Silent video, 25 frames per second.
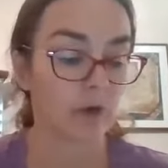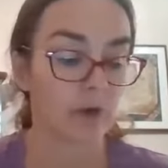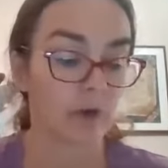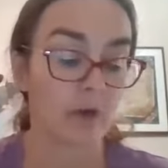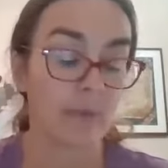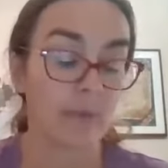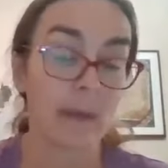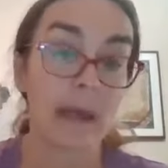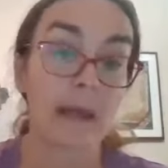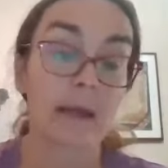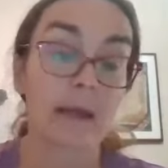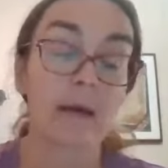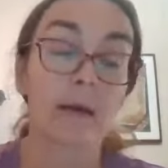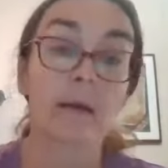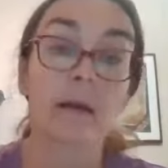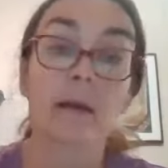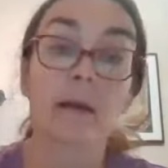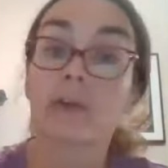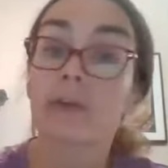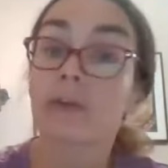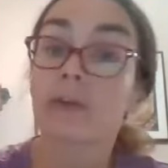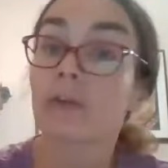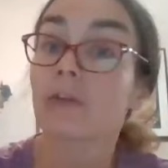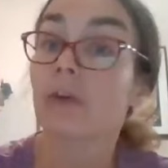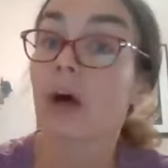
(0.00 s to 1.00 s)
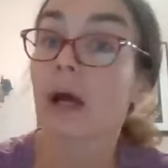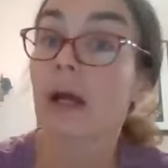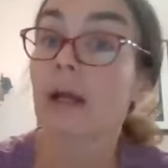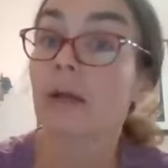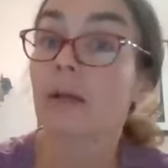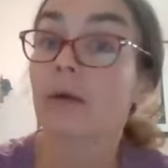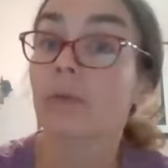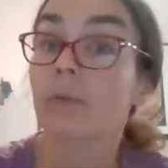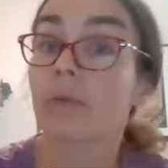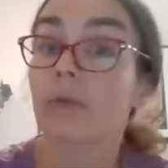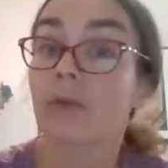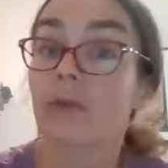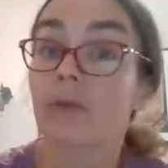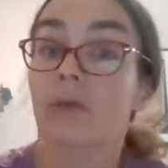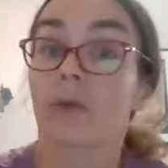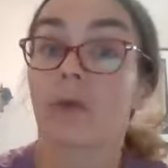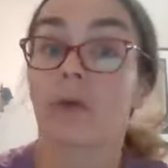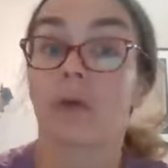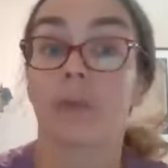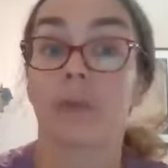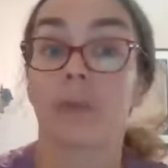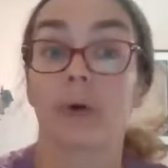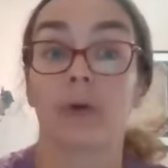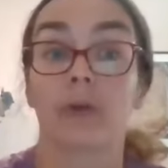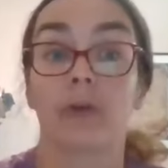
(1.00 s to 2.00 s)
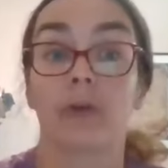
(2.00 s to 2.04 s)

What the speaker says: So you make a list of items for the